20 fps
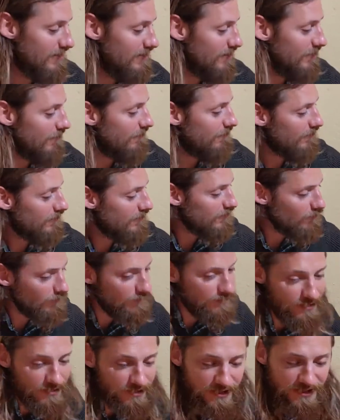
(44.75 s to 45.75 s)
So first, what
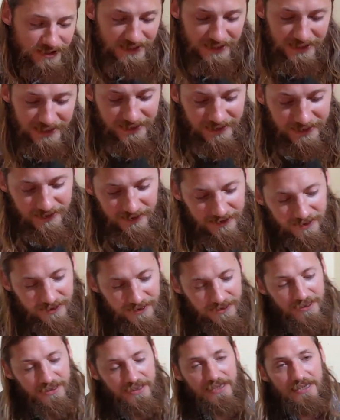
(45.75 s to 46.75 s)
you're gonna need
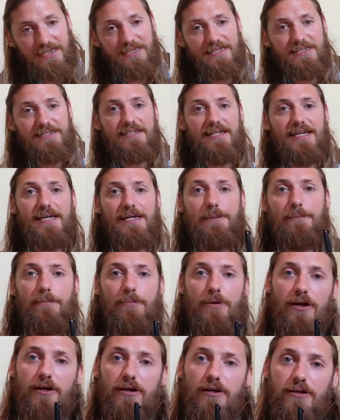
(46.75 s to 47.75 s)
is a
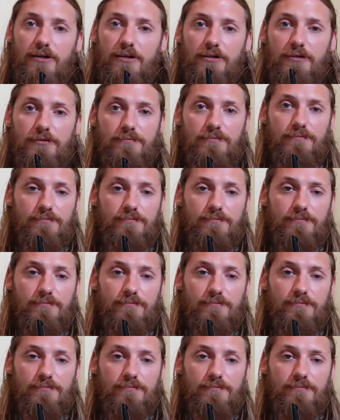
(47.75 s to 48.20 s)
marker,